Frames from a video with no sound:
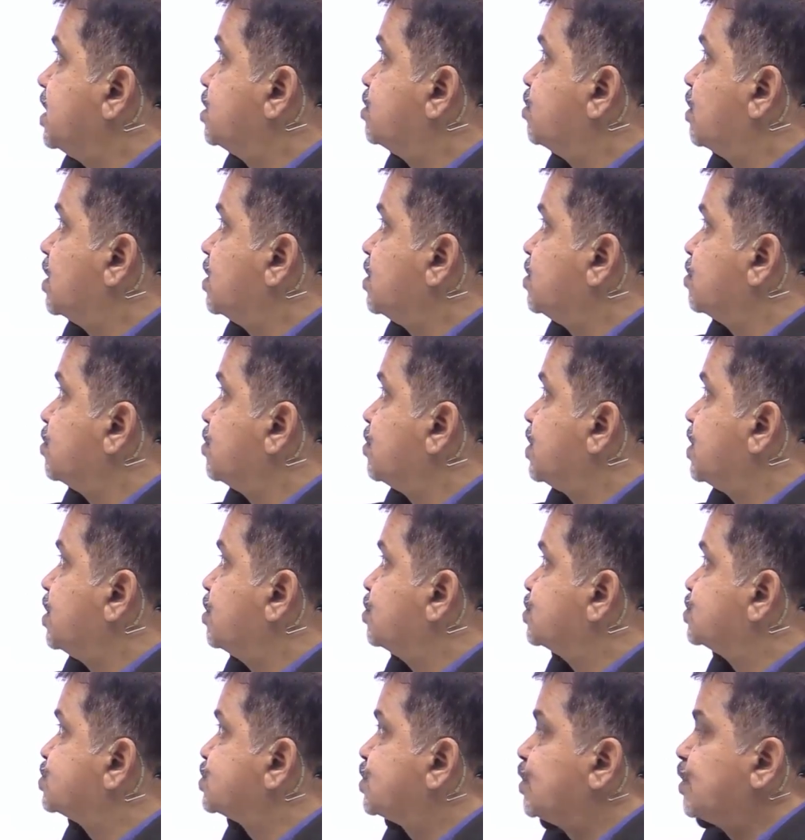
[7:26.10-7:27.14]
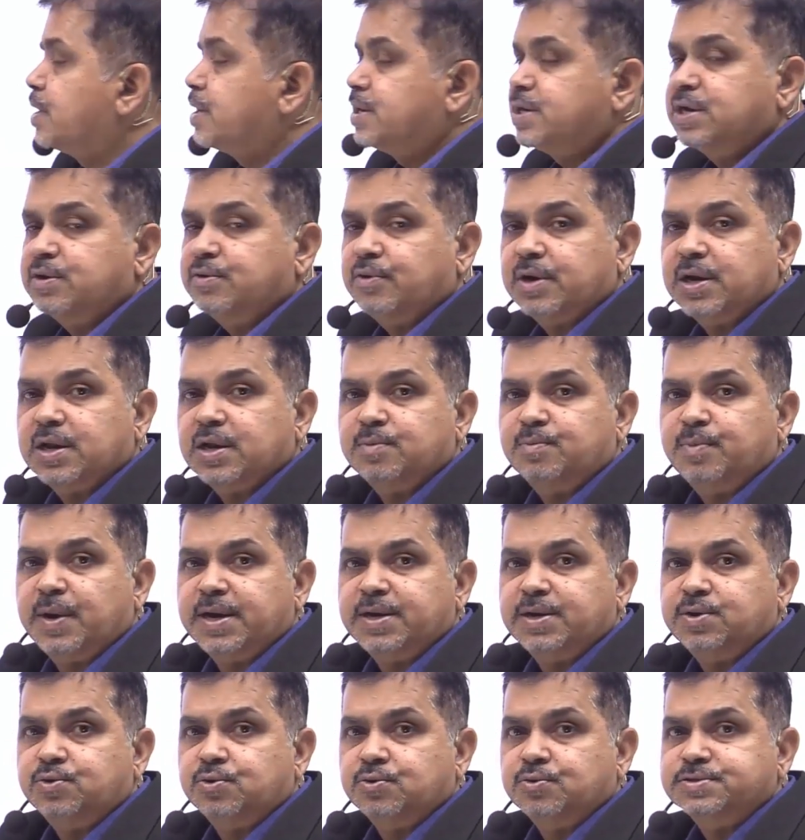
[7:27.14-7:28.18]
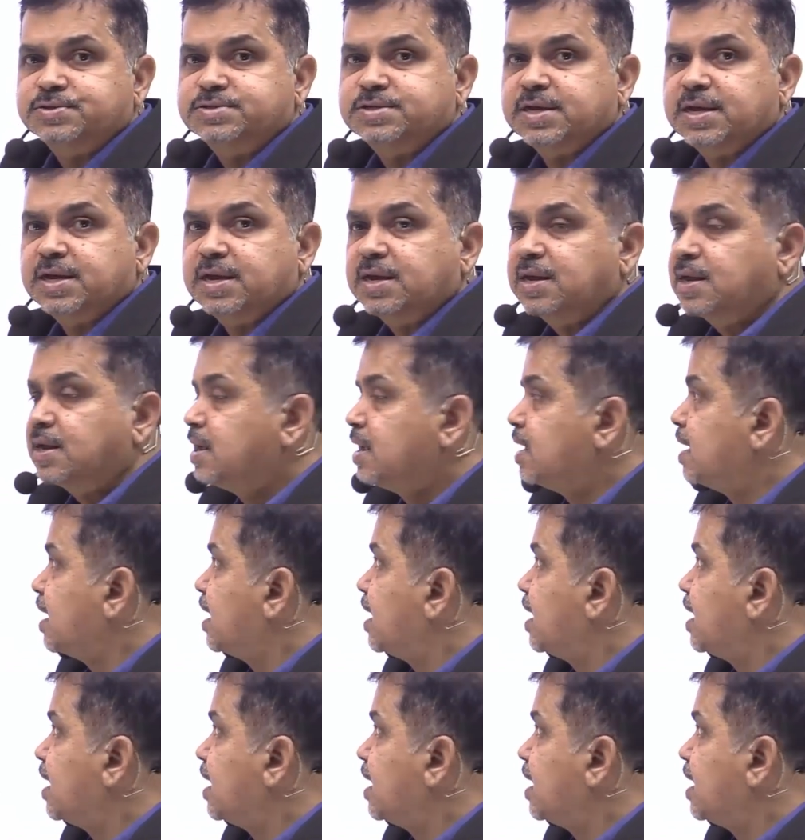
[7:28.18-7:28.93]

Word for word: equal to q squared divided by 2c